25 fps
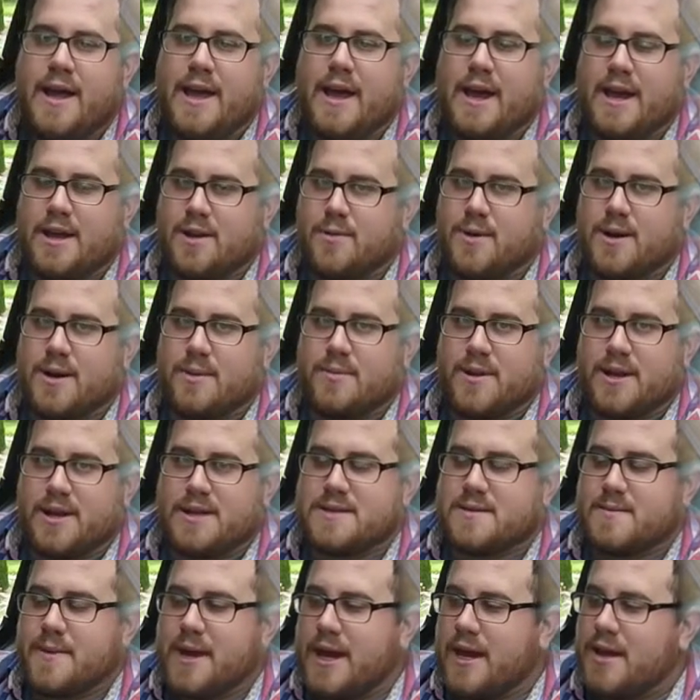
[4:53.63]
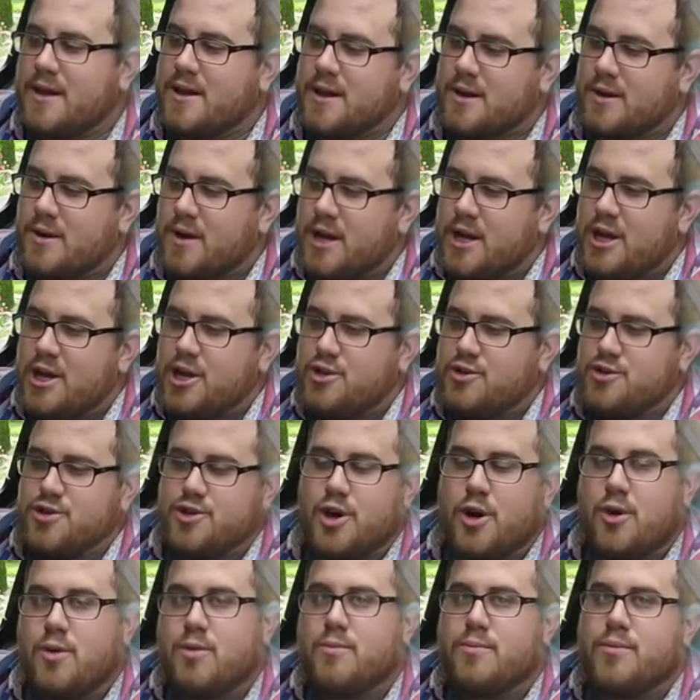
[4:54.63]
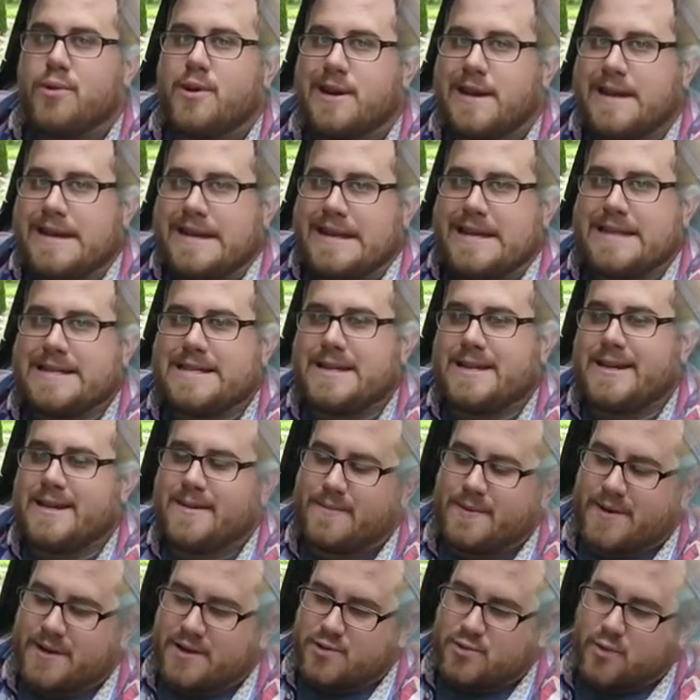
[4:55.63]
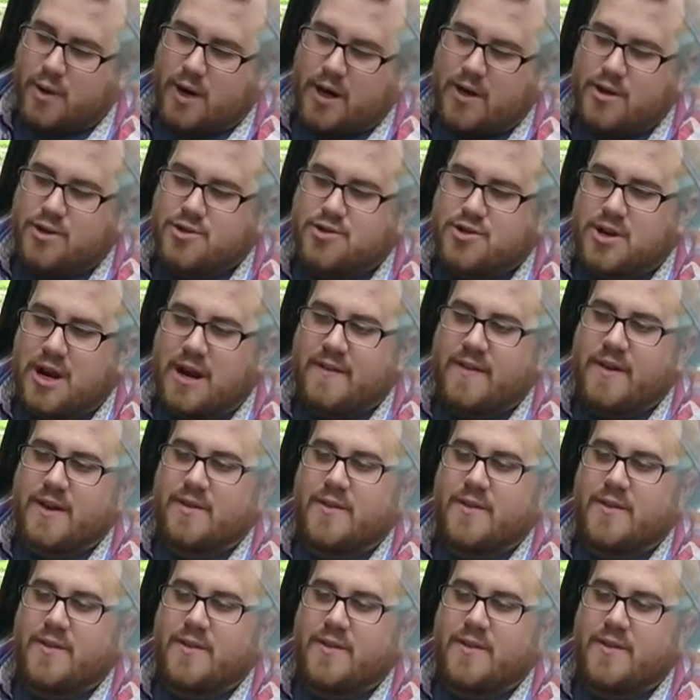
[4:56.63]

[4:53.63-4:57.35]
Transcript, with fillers: and you want to play some Halo, don't put a disc in it because while you're driving,